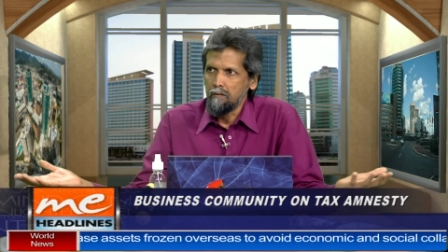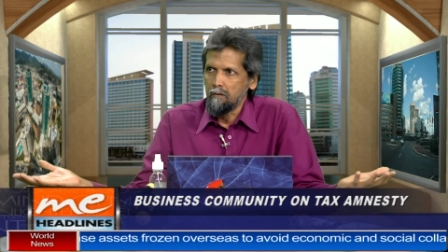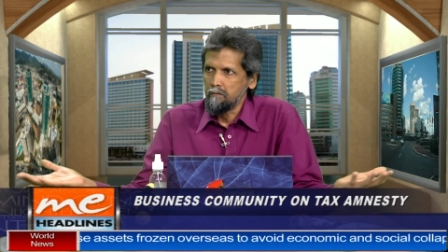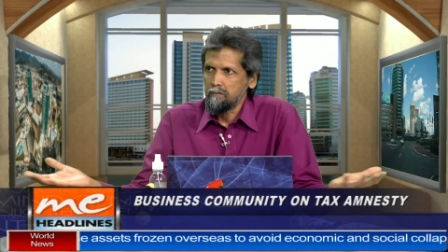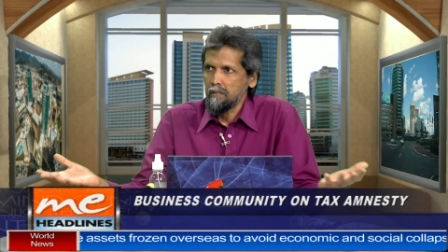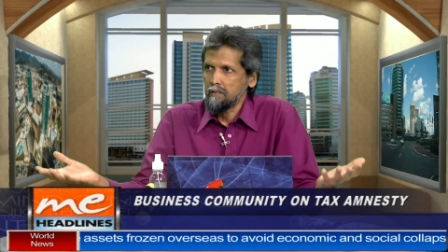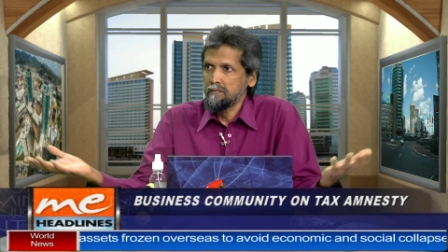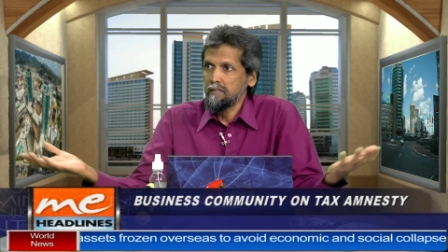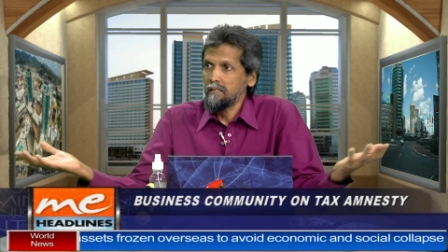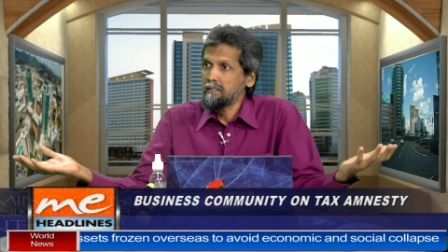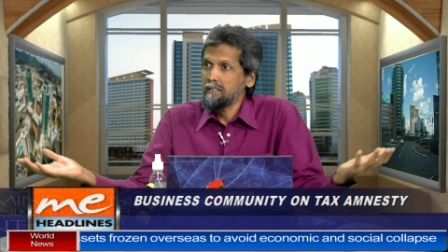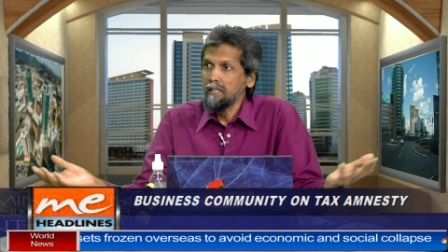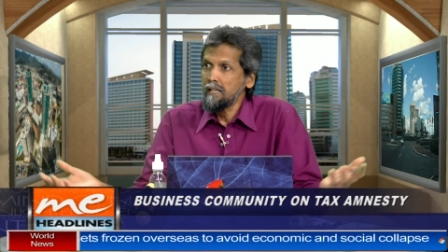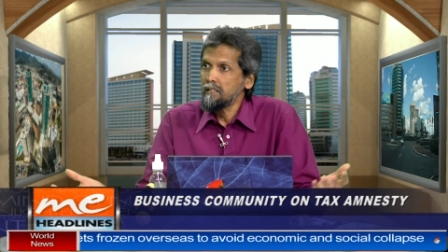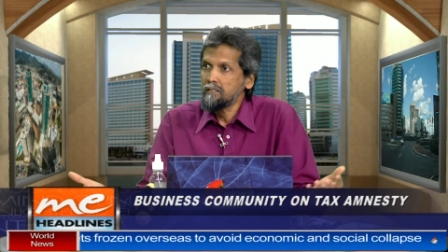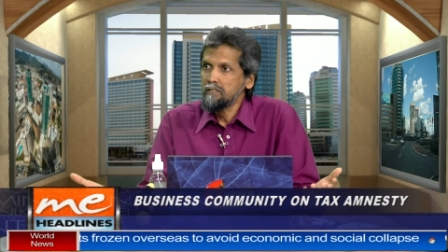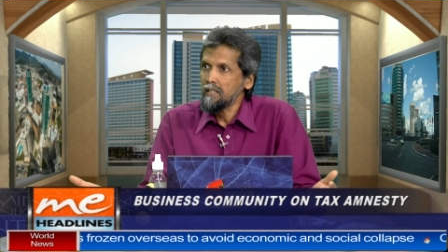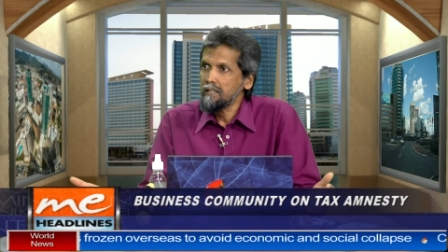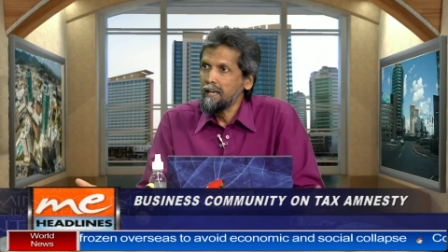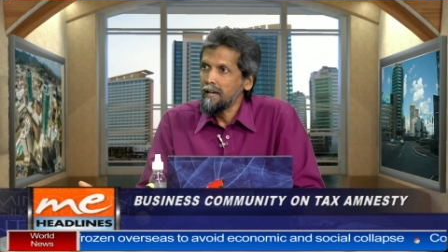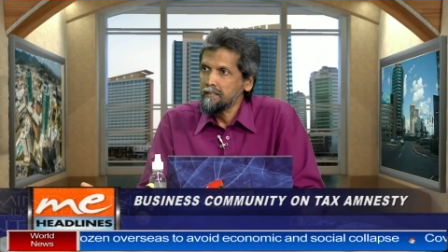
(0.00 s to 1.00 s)
does the
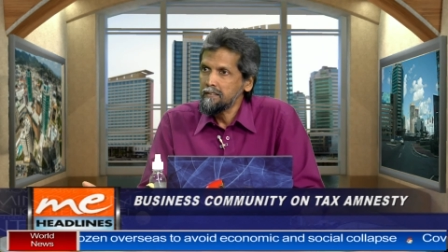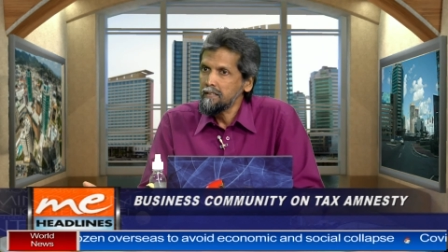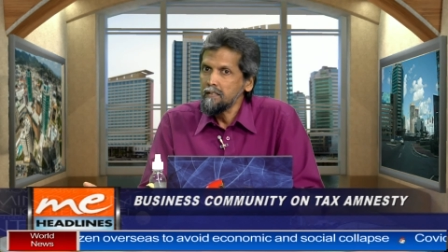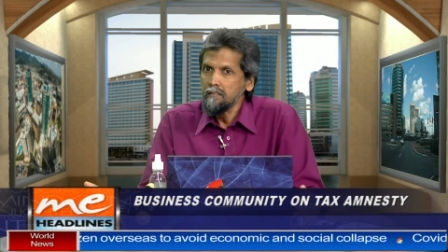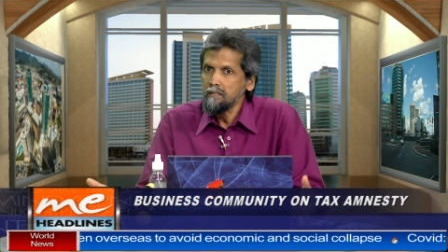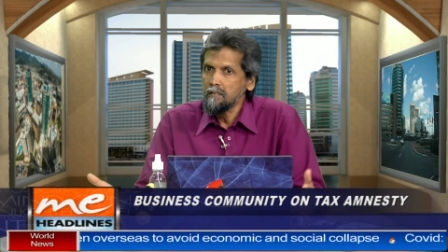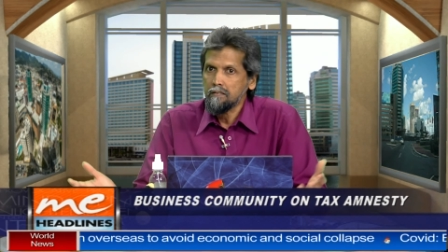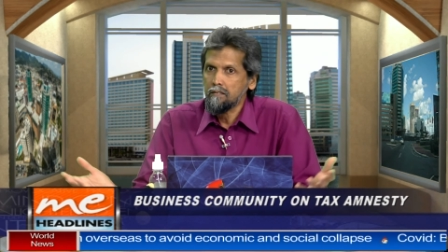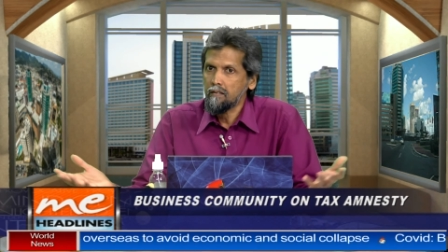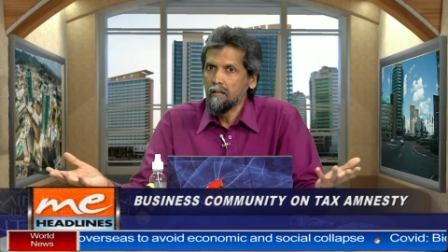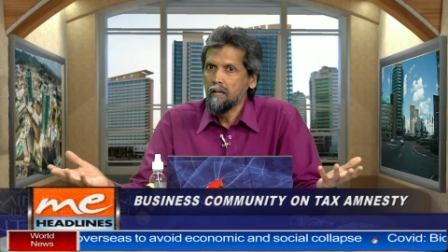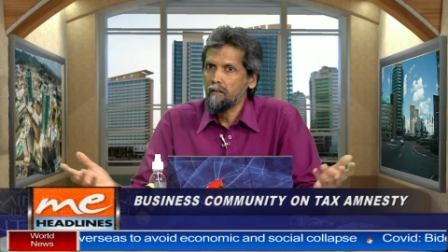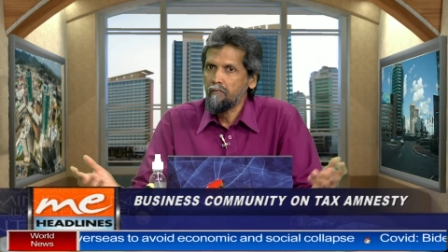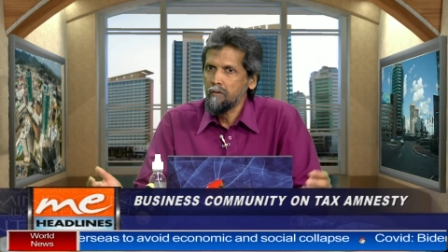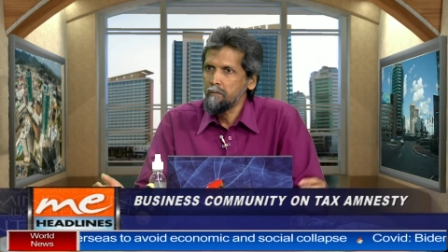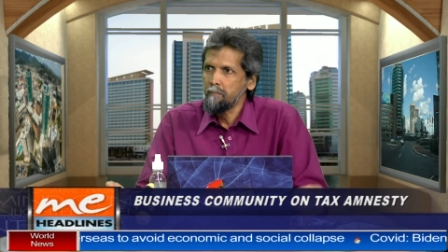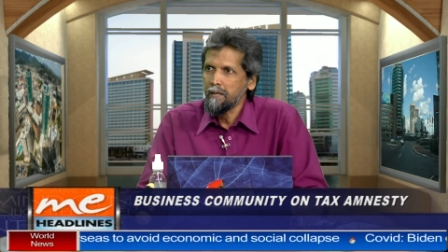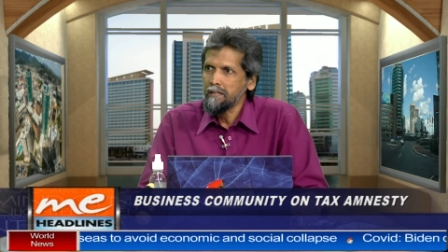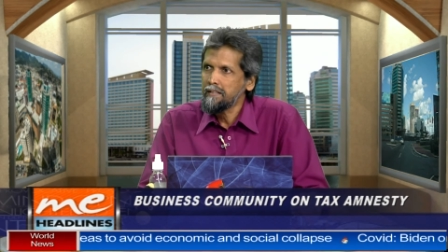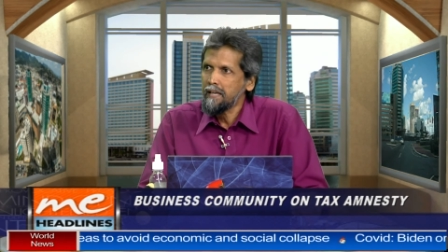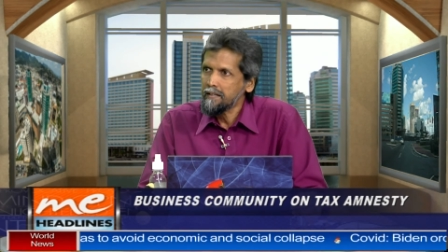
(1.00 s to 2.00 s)
THA get it? Does the
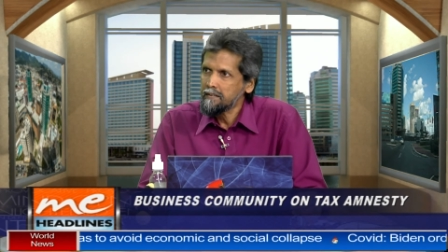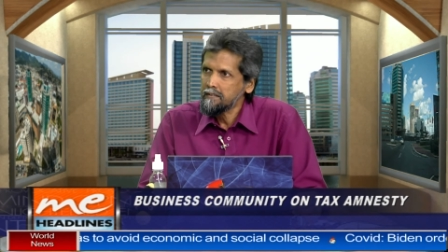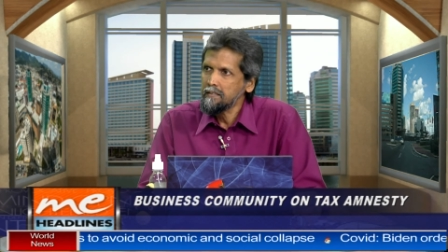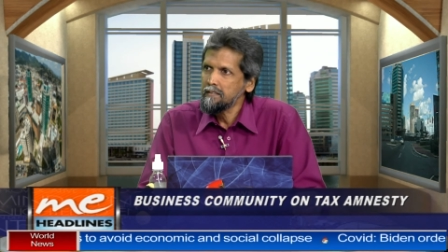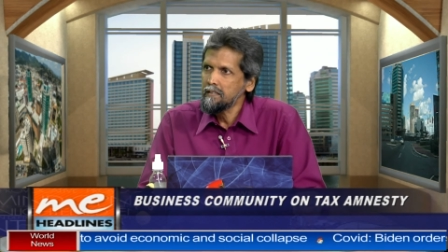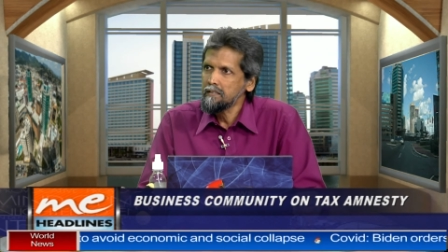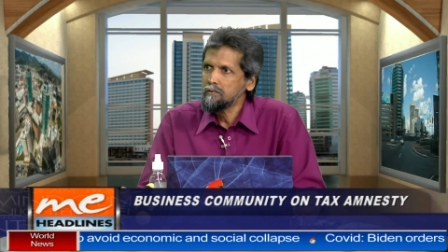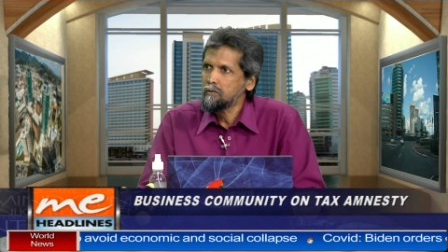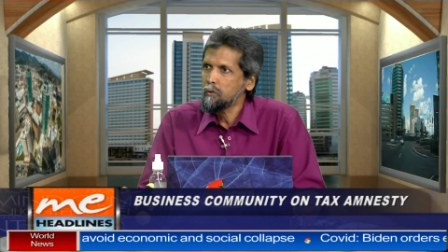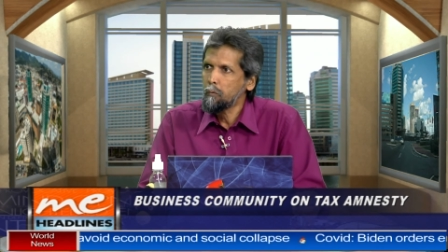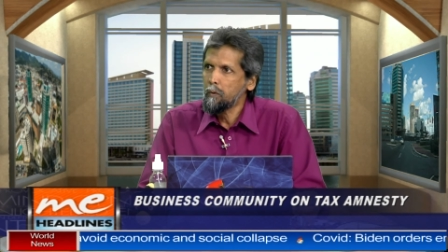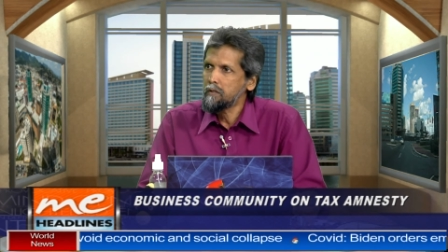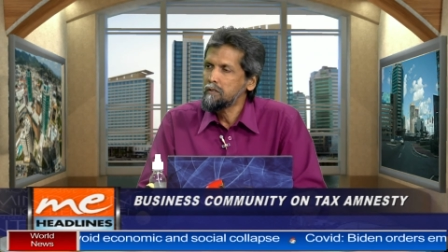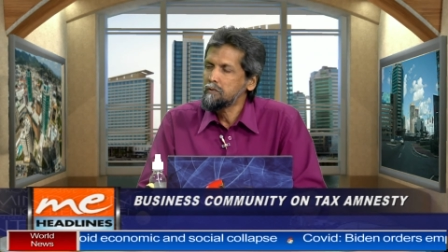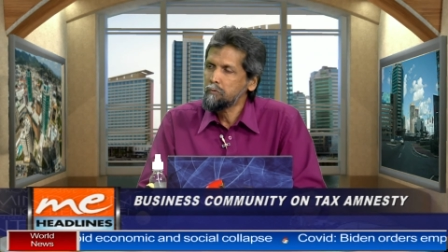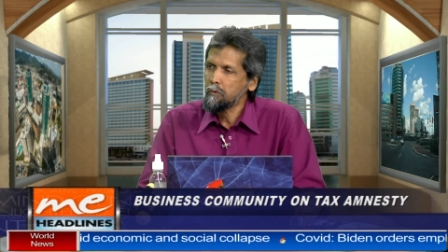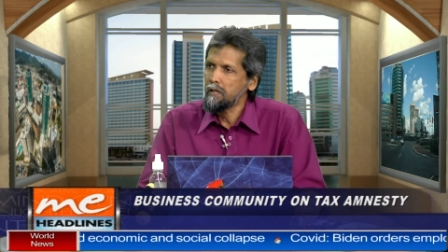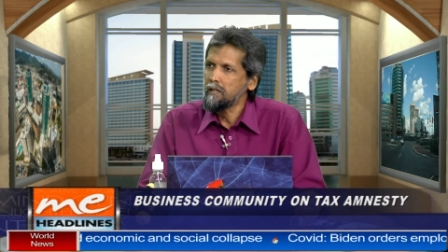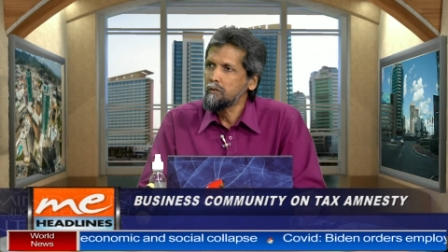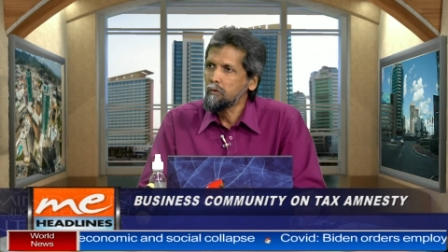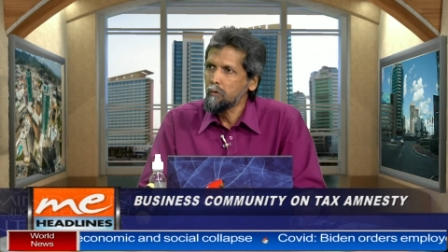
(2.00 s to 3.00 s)
government get it as to what is
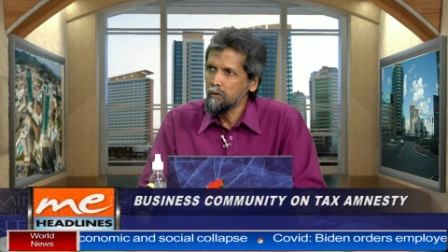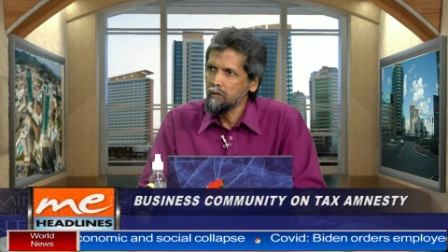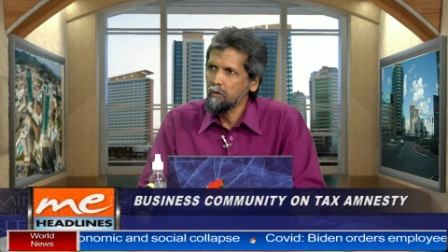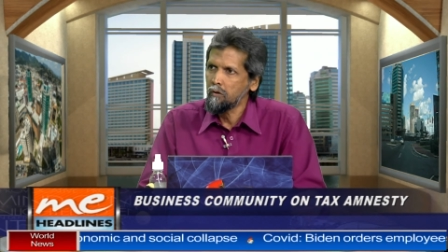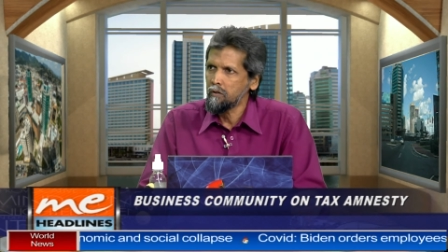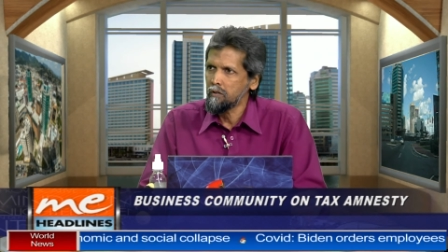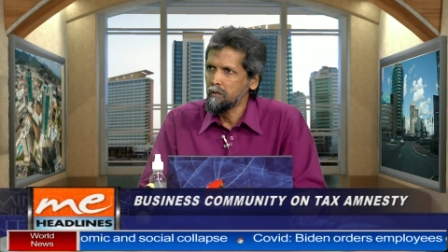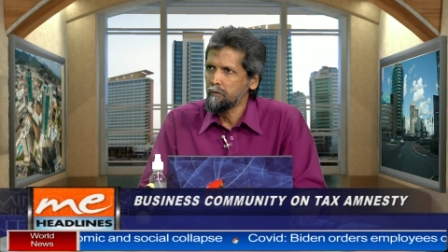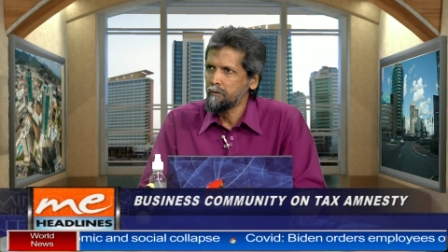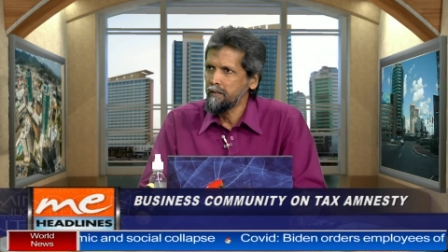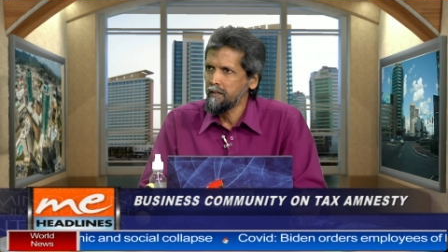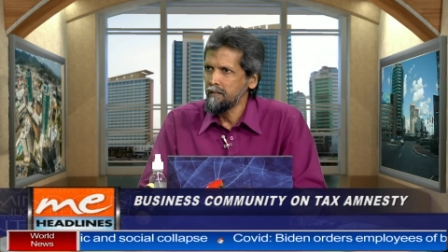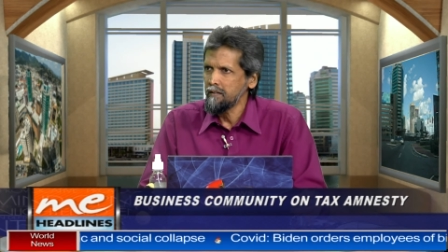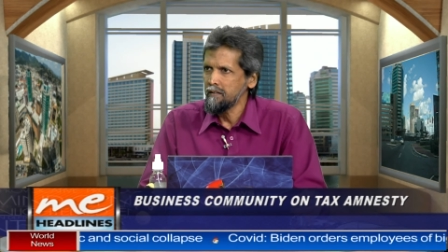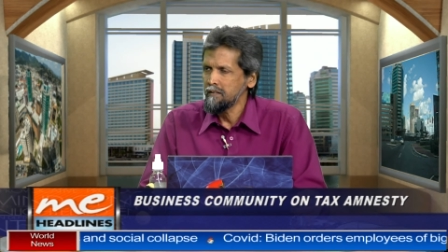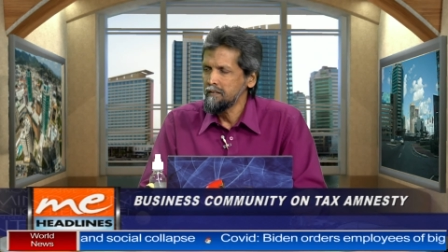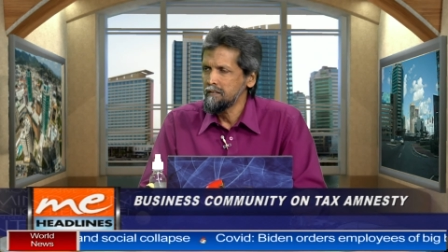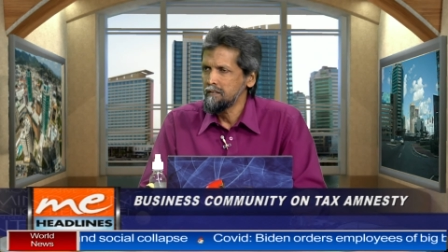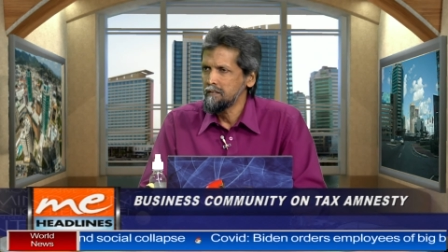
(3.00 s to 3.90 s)
really going on out there?